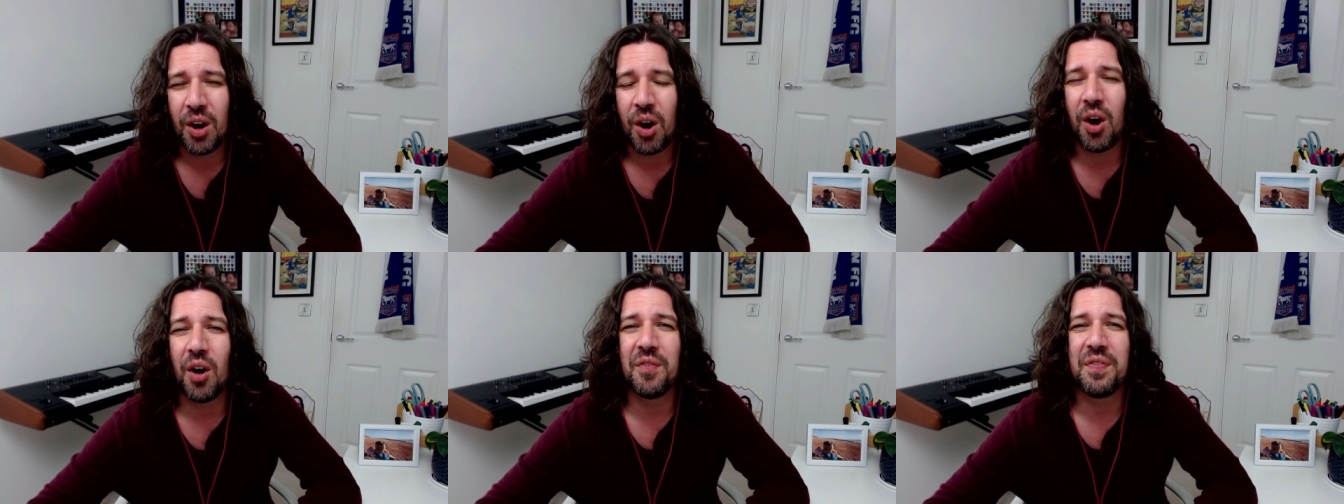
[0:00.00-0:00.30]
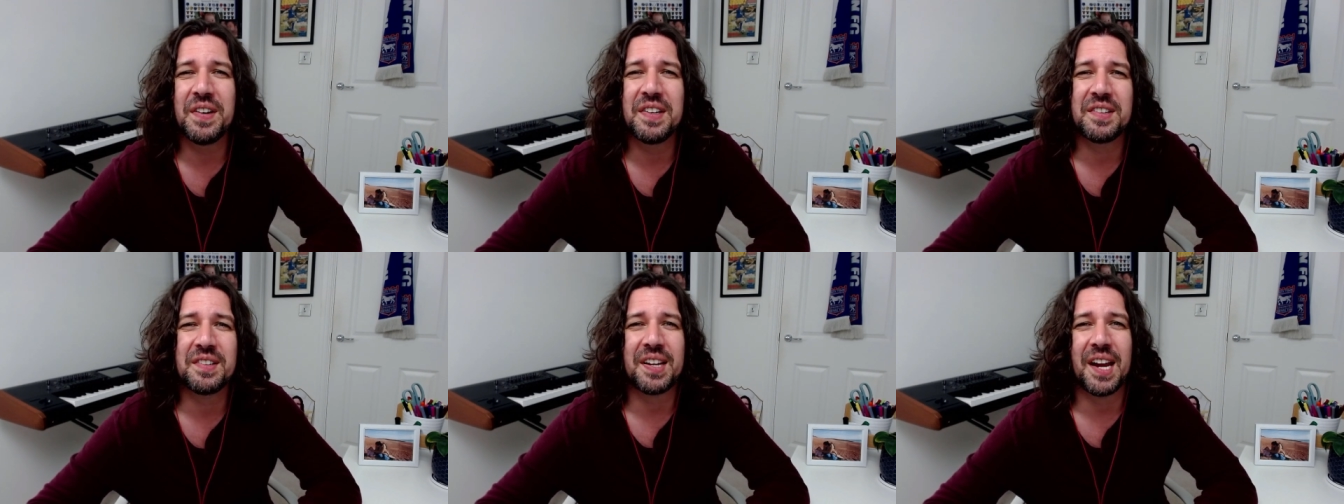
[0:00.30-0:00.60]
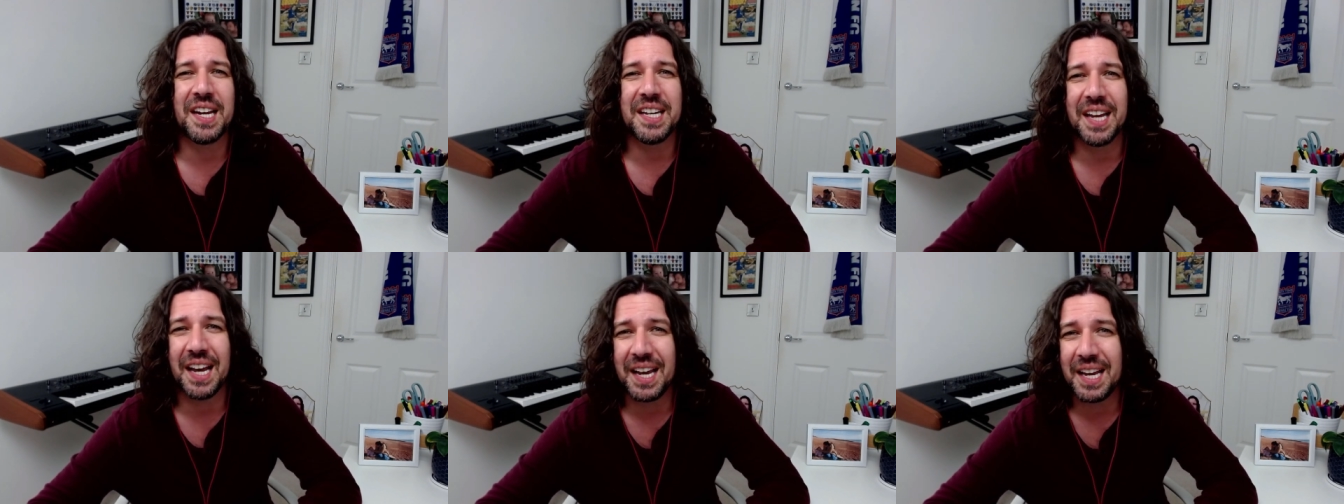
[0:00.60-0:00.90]
of his
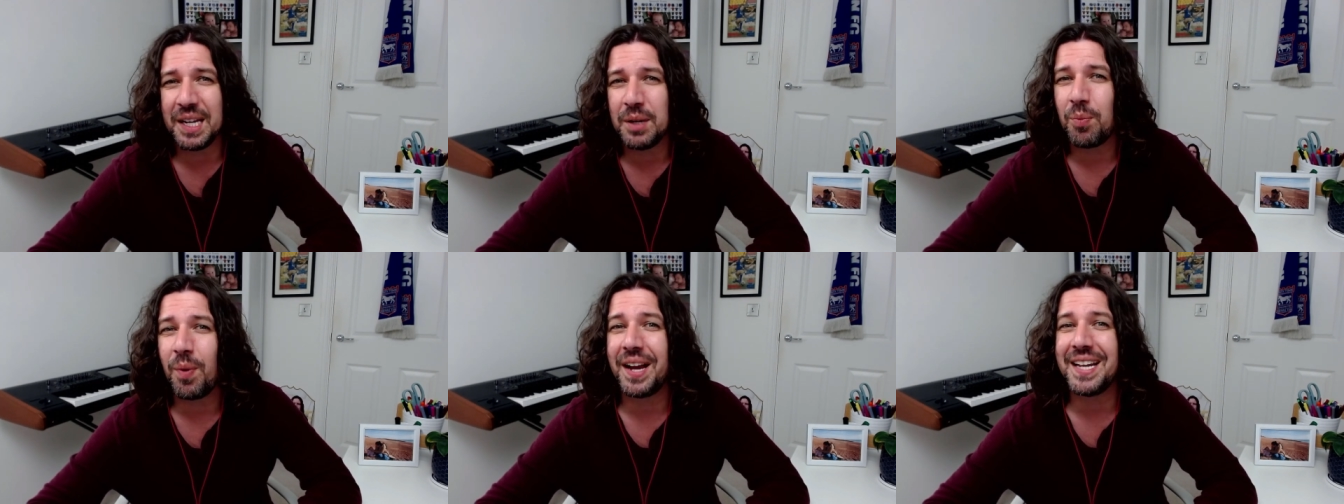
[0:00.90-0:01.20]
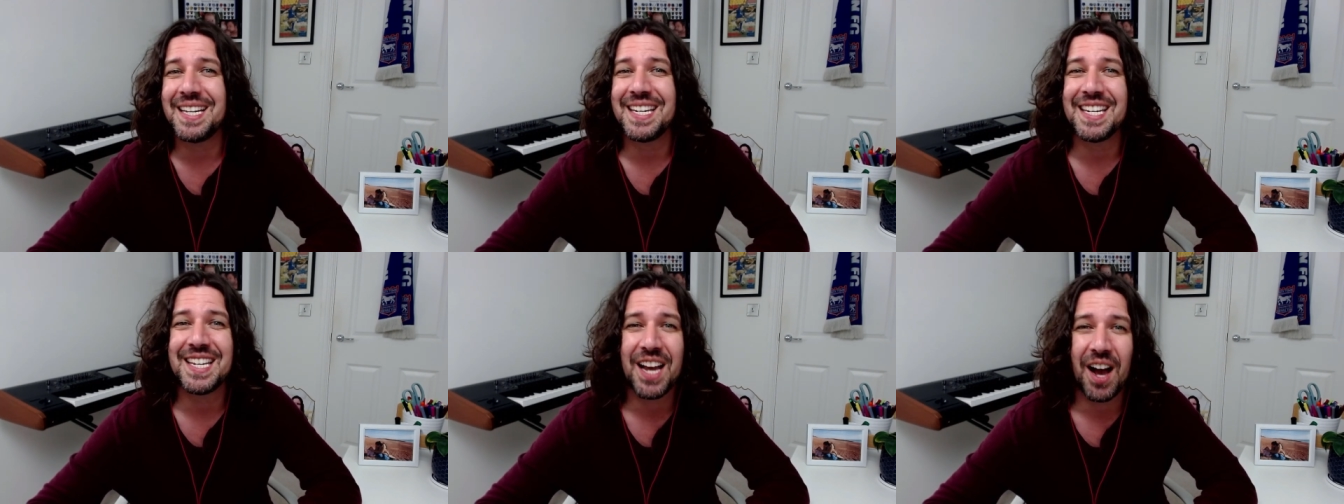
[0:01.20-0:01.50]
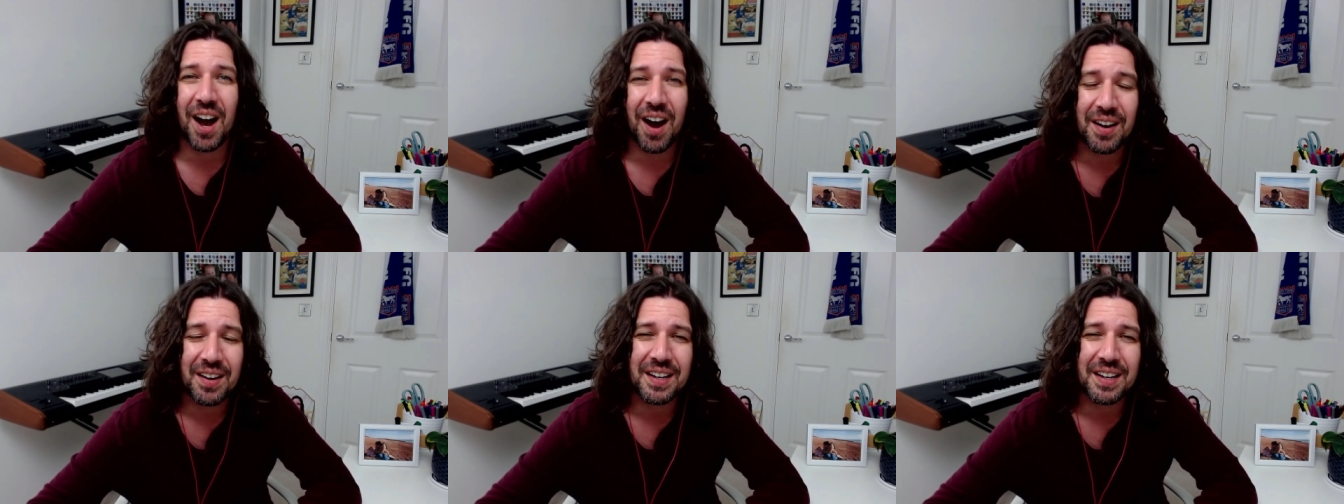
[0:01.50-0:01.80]
tenure. He went
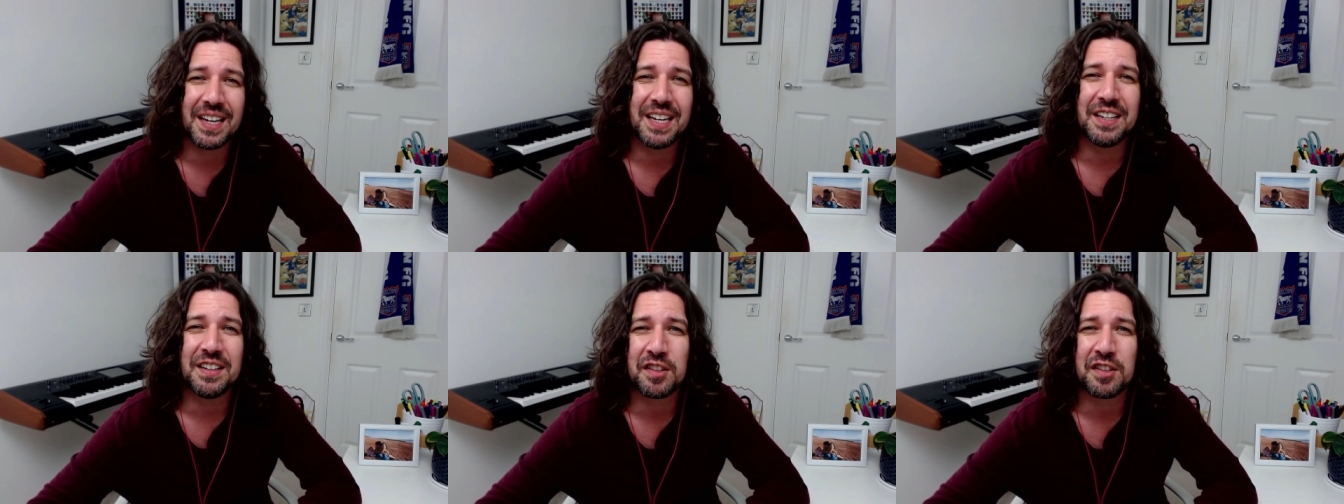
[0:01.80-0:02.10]
young in